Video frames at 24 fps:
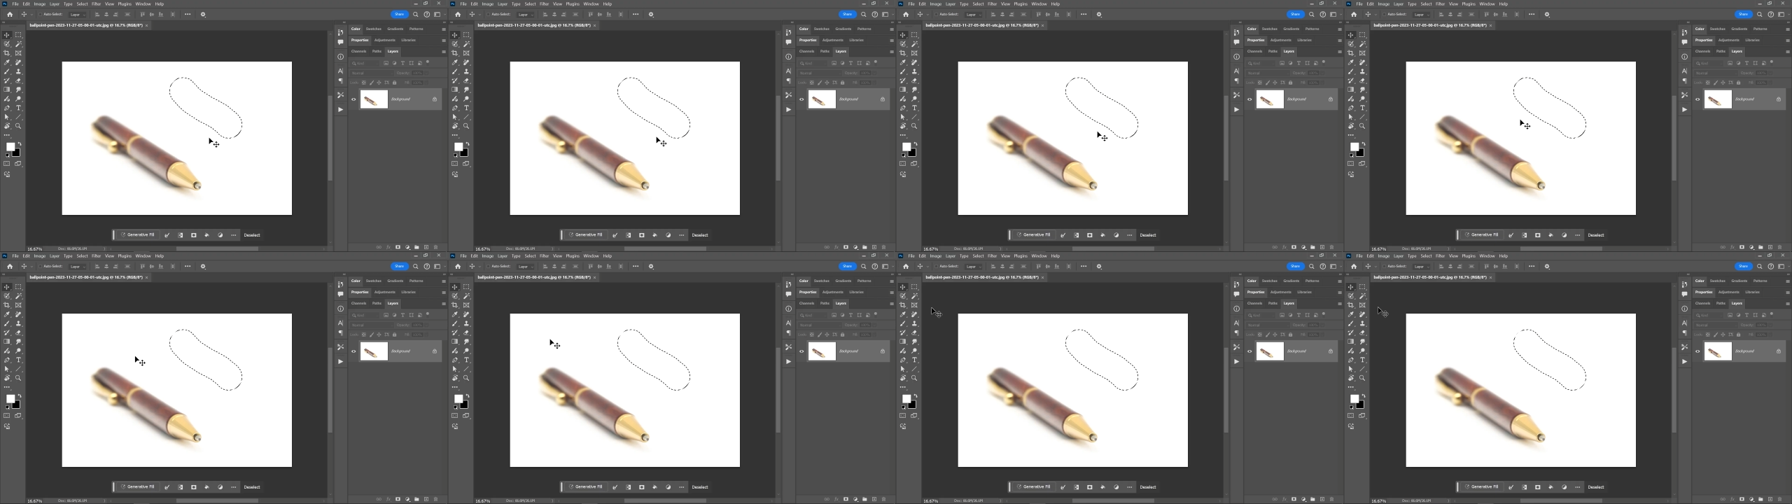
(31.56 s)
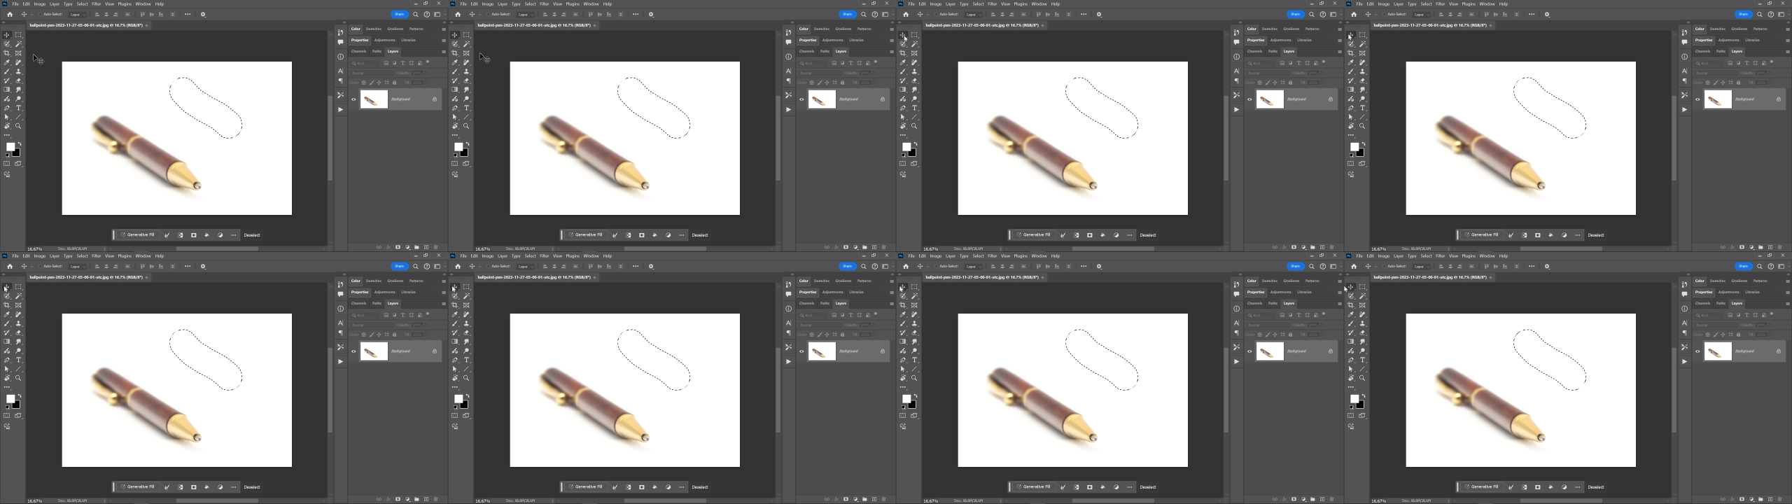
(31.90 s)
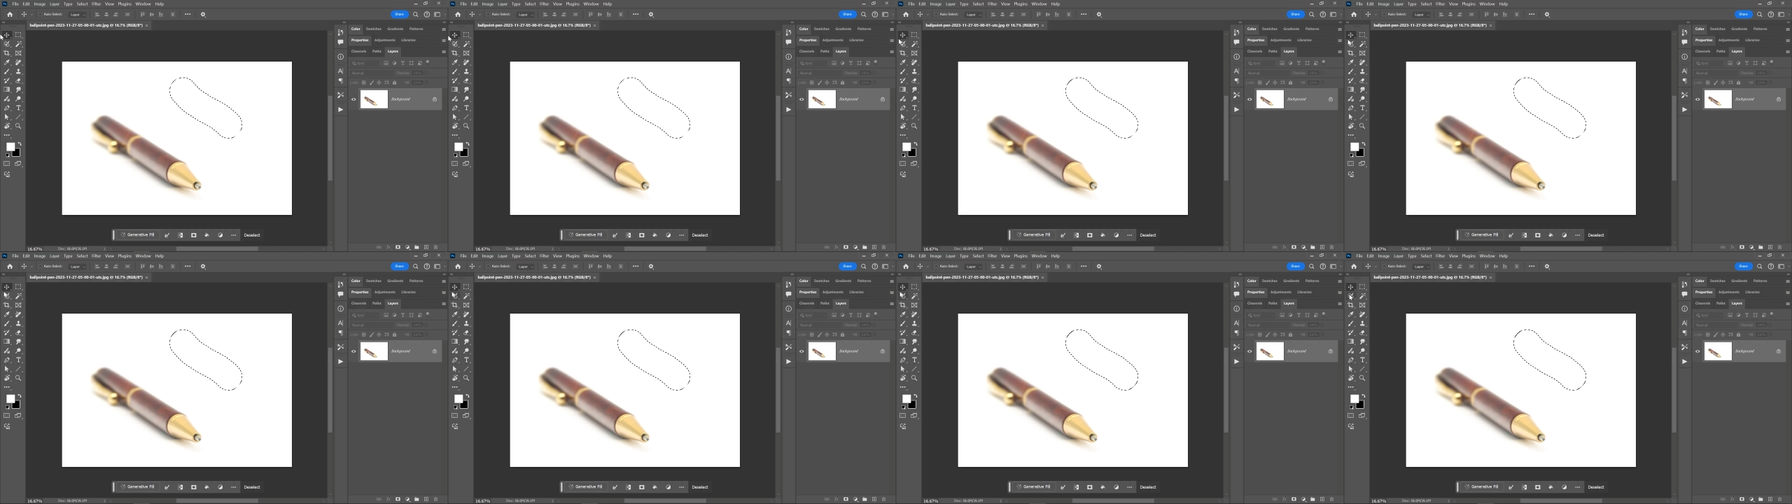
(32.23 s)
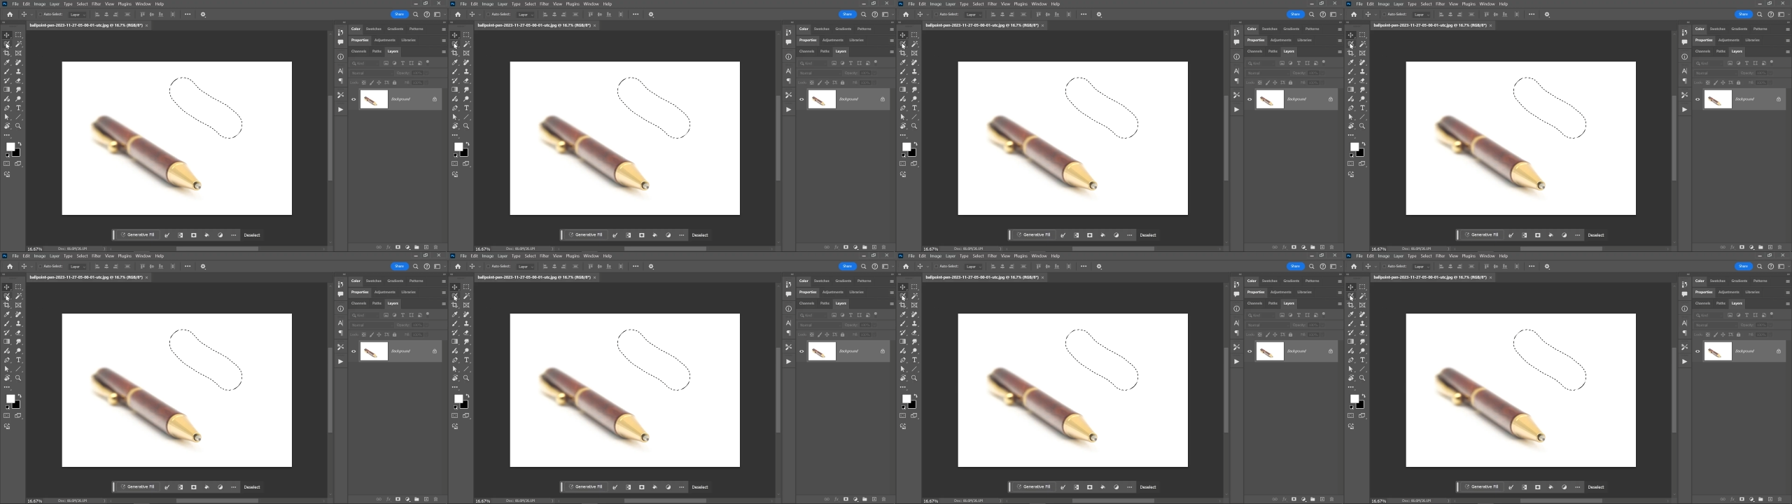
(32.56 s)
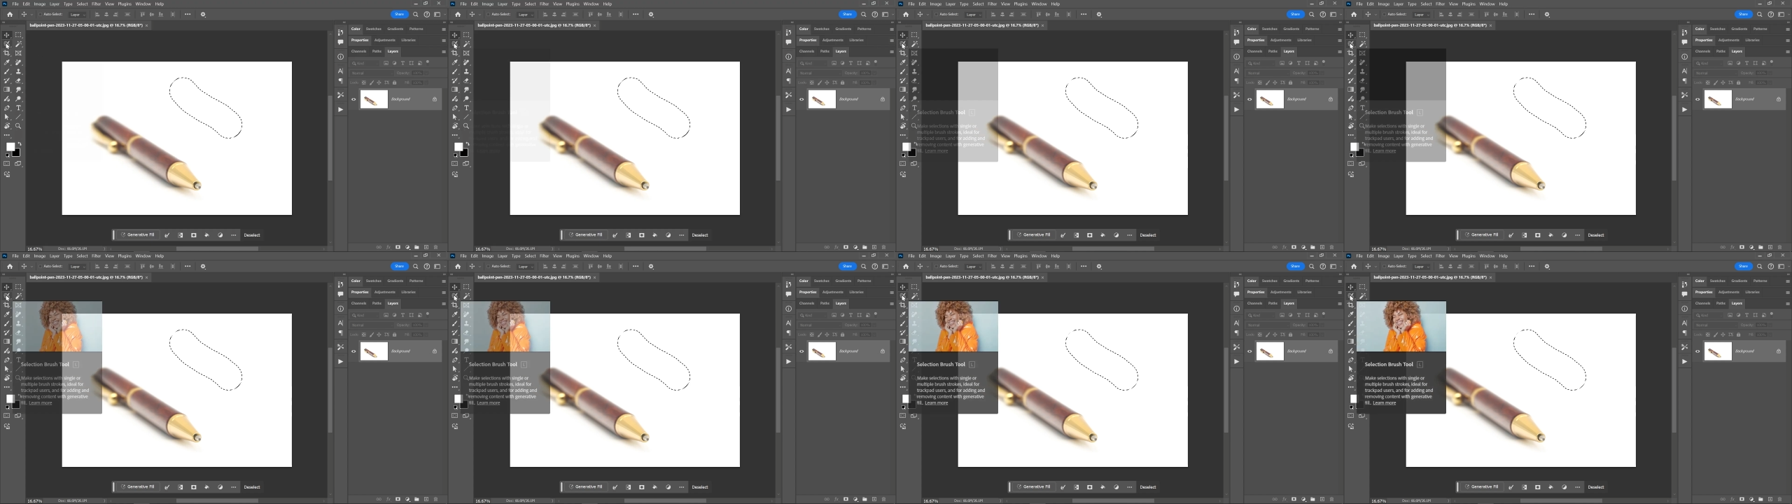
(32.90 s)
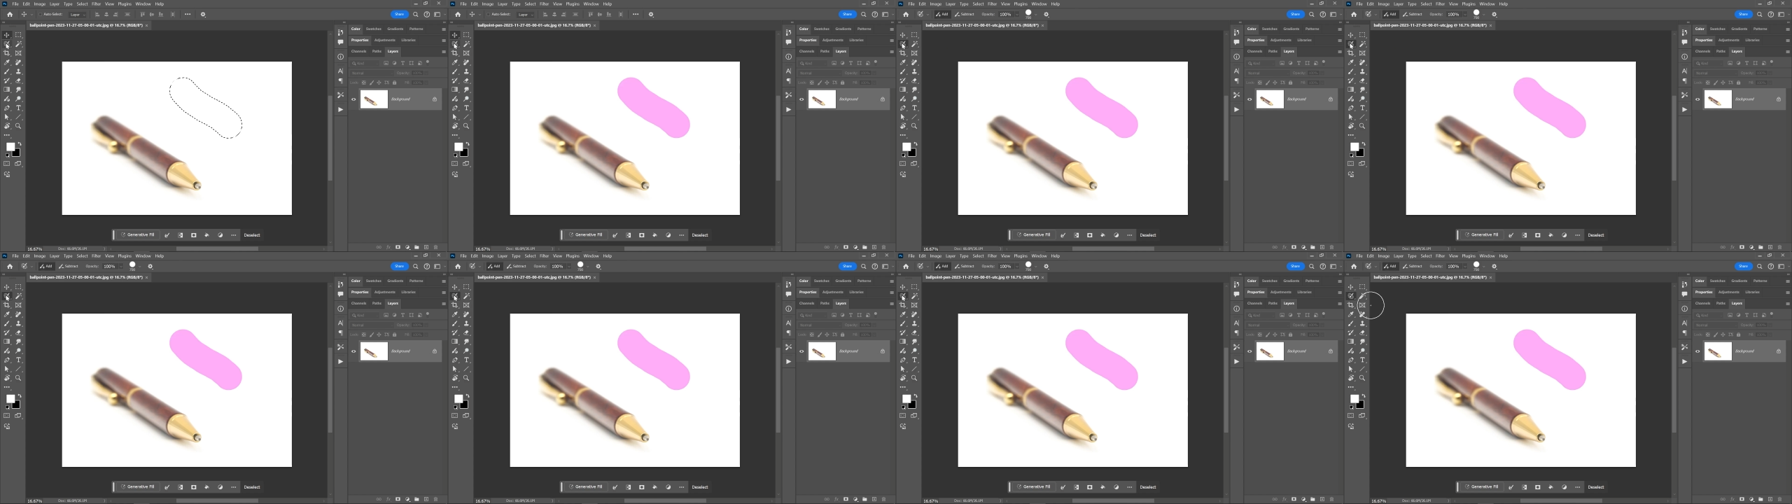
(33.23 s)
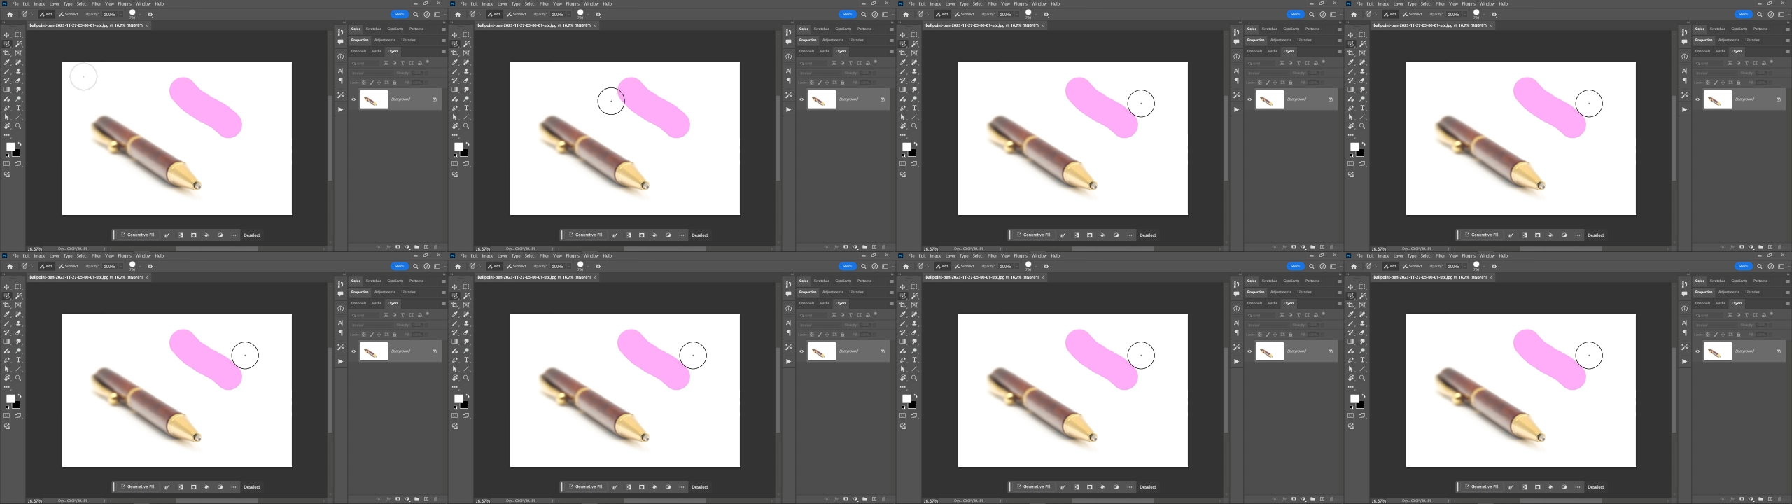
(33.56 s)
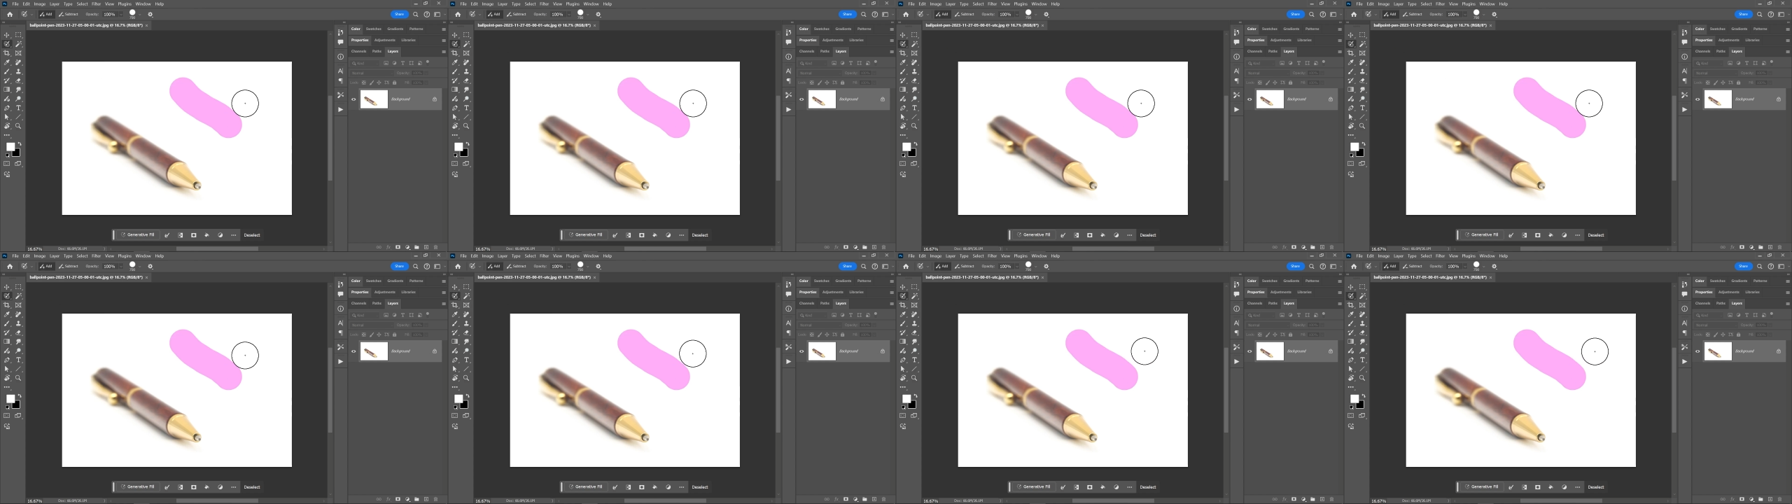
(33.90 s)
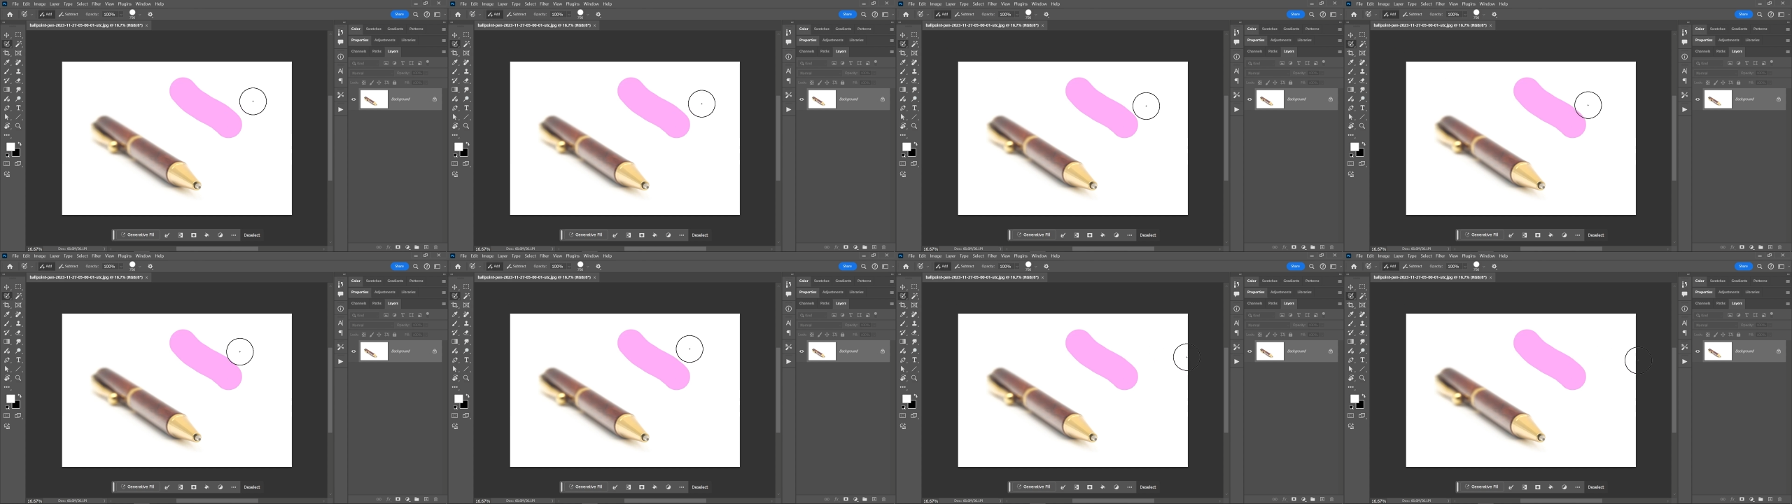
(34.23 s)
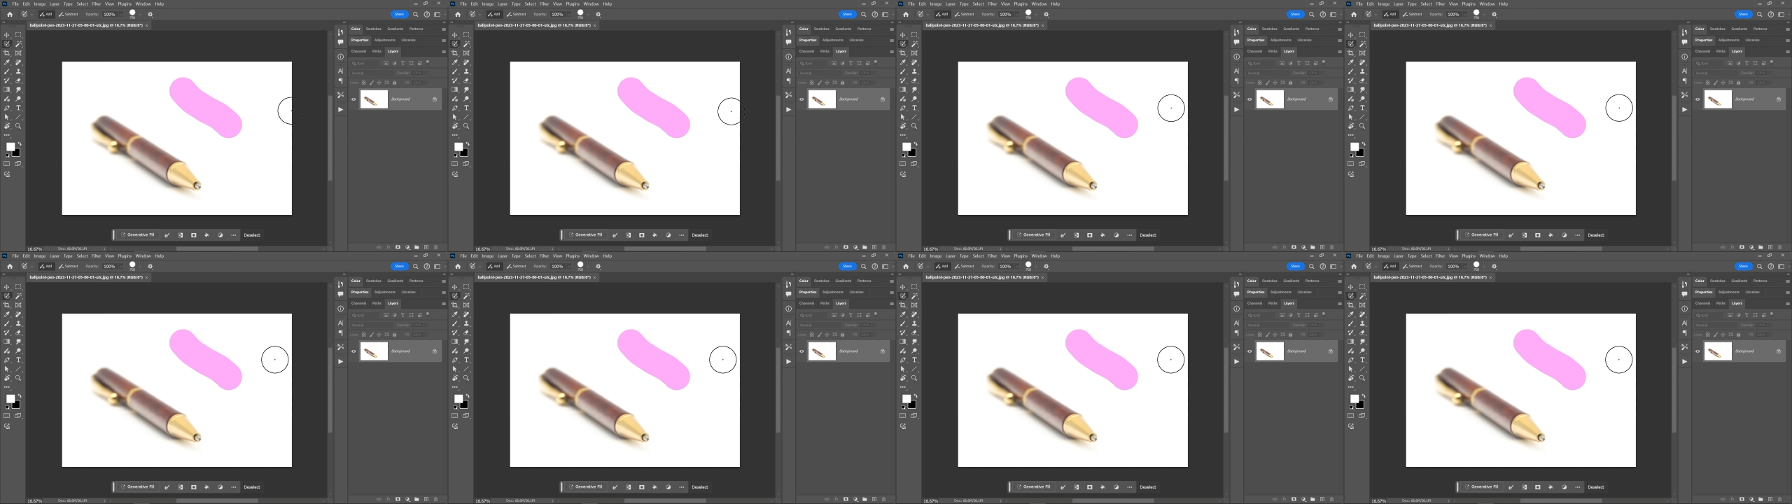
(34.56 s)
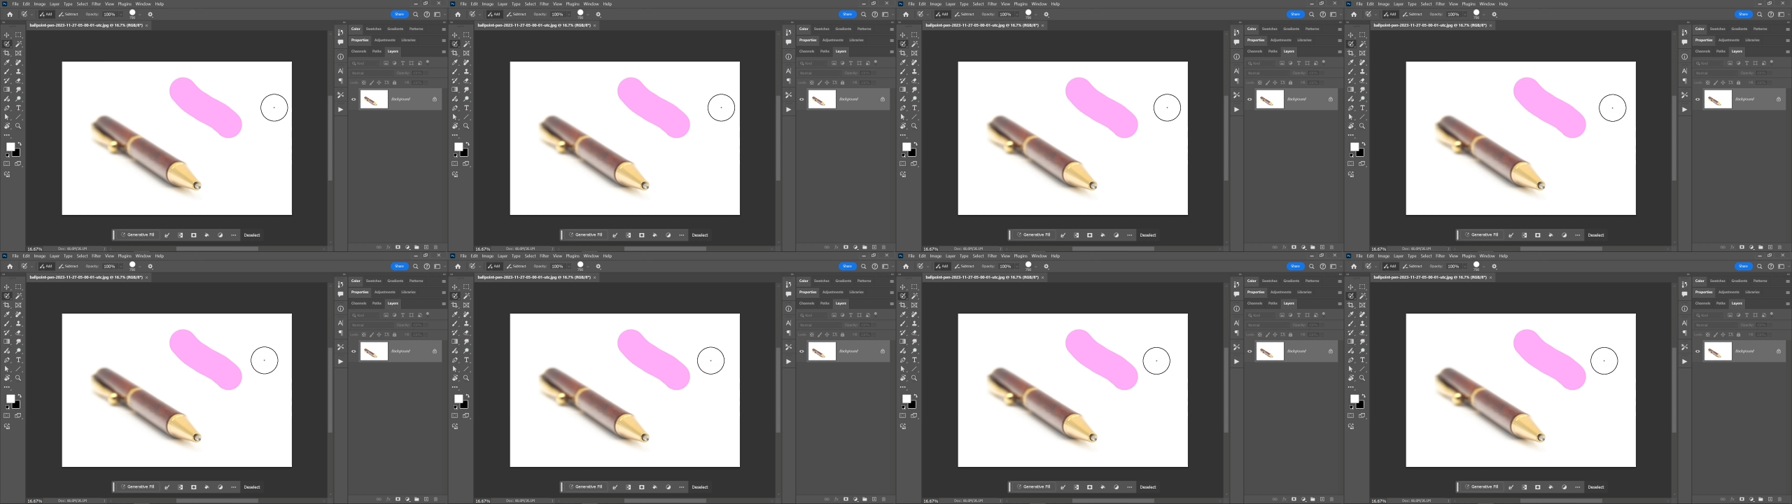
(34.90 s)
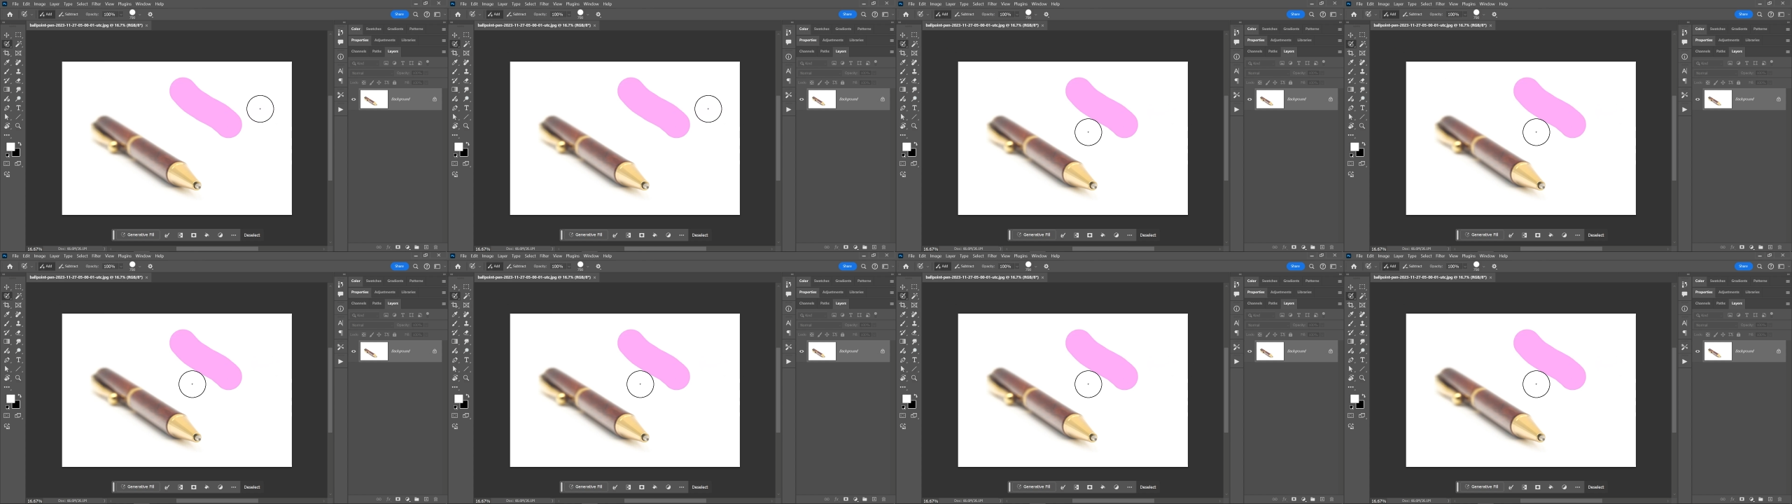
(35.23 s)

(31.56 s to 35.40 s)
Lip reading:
Nobody's mouth can be seen.